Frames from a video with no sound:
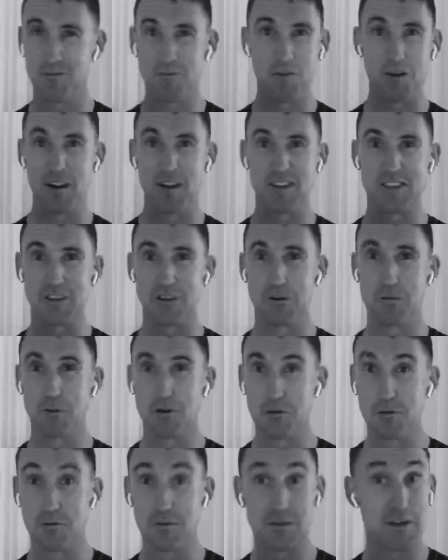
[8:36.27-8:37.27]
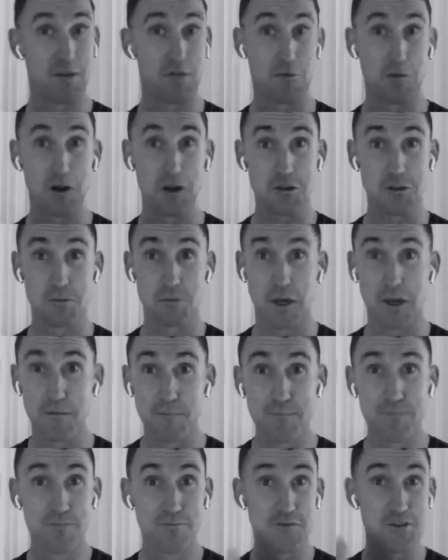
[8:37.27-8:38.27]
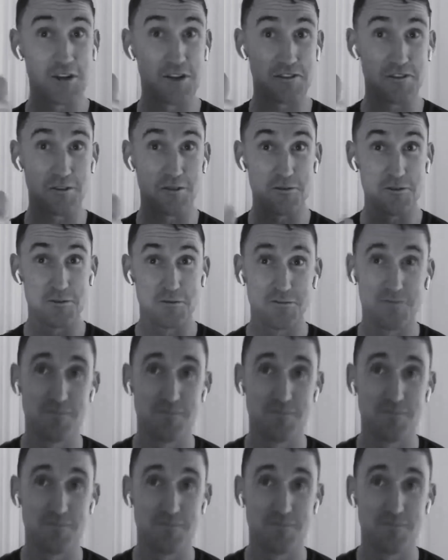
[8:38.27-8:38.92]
what else are you going to be doing except for watching me? Cheers, dudes.